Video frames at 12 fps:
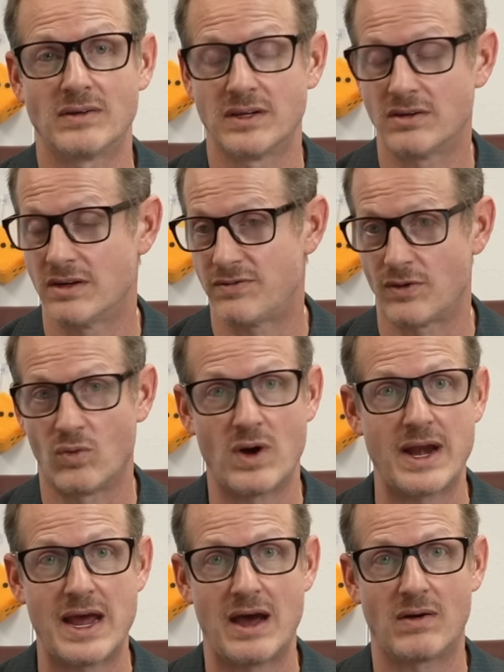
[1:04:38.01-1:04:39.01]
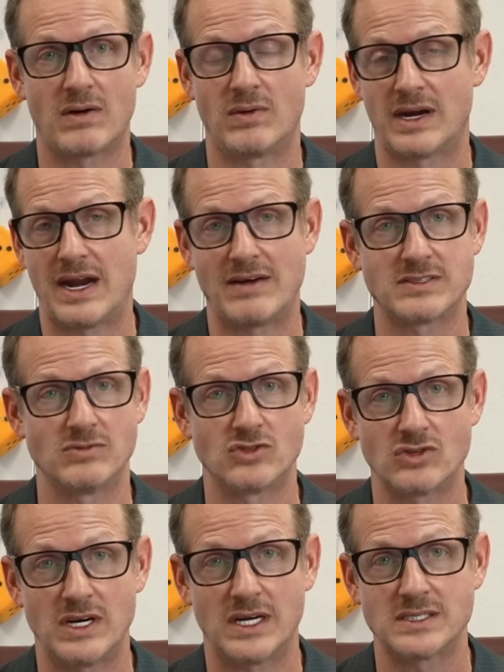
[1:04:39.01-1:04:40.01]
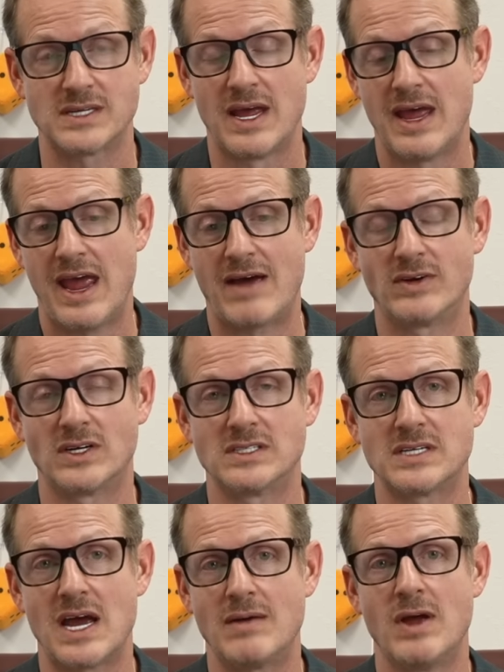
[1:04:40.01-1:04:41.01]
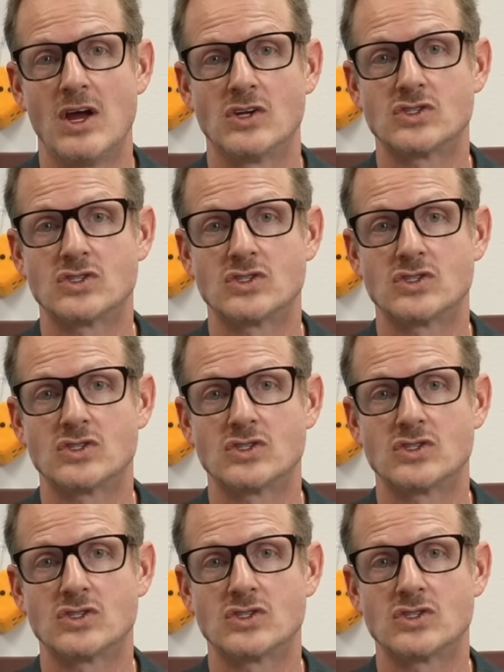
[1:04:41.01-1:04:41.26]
Literally for 1 hour, we're gonna have some drinks, have a good time,